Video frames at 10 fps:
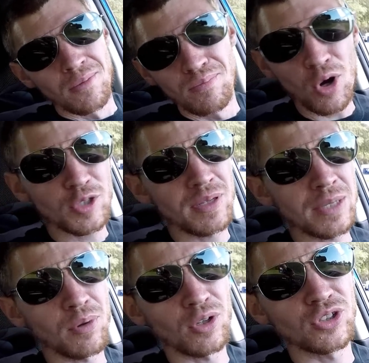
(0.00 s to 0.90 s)
Most
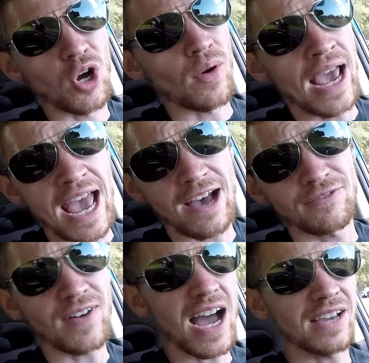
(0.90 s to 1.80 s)
people don't
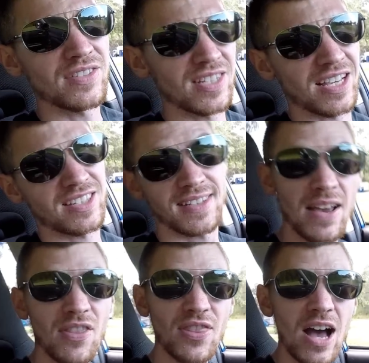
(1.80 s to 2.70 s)
have $5,000,
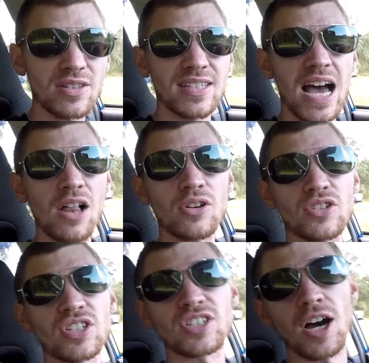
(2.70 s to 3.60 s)
$6,000,
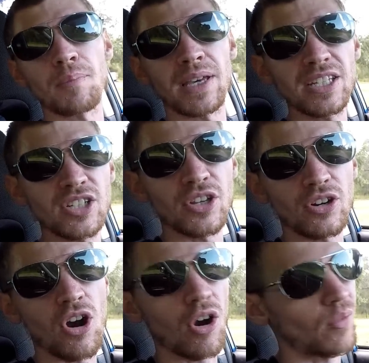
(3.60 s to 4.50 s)
$7,000 to dump into their
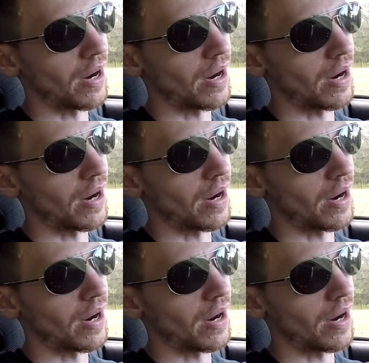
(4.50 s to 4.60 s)
car